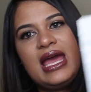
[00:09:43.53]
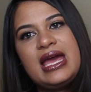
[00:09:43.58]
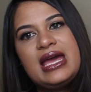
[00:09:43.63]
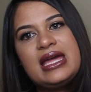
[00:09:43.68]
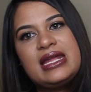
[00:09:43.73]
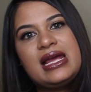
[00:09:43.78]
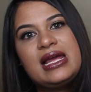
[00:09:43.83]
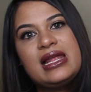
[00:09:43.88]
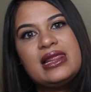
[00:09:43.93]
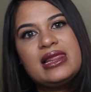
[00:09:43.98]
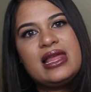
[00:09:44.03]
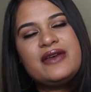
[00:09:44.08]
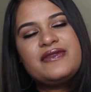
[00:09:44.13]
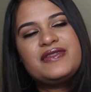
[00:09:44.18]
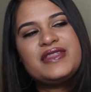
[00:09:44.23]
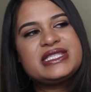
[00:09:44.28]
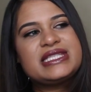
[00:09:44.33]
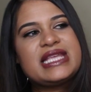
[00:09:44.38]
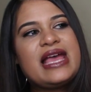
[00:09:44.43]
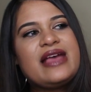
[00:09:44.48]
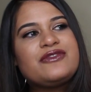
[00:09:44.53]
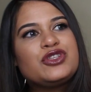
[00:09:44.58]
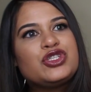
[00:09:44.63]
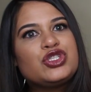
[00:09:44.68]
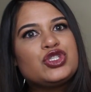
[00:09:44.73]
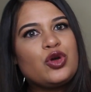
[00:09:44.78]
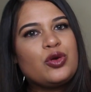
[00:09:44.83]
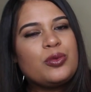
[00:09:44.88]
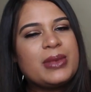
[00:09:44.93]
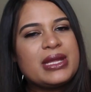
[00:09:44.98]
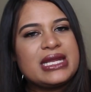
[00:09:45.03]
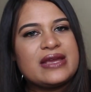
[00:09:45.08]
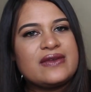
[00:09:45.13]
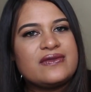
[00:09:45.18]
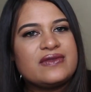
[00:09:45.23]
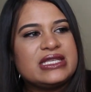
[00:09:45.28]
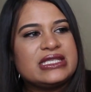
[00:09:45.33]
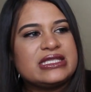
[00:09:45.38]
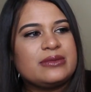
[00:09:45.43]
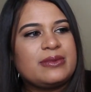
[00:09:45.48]
And I love this. I have so many
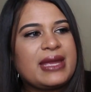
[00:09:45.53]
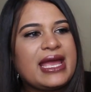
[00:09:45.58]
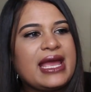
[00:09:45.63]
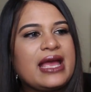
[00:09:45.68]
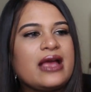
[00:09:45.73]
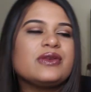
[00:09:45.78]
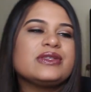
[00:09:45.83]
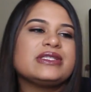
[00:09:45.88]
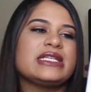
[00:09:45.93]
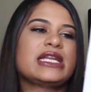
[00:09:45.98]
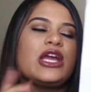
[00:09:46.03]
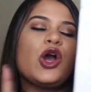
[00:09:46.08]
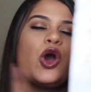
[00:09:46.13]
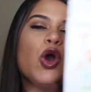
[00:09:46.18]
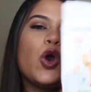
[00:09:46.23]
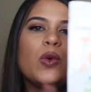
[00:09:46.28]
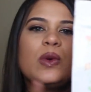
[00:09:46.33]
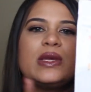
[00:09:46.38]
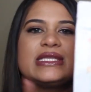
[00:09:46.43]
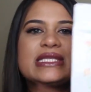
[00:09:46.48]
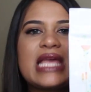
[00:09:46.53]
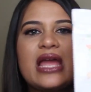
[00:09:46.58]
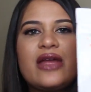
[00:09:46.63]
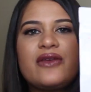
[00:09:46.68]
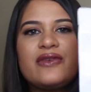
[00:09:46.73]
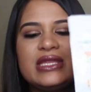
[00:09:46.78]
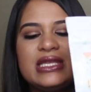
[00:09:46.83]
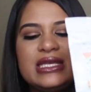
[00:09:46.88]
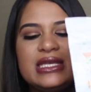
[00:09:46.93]
of these in my house, and I always carry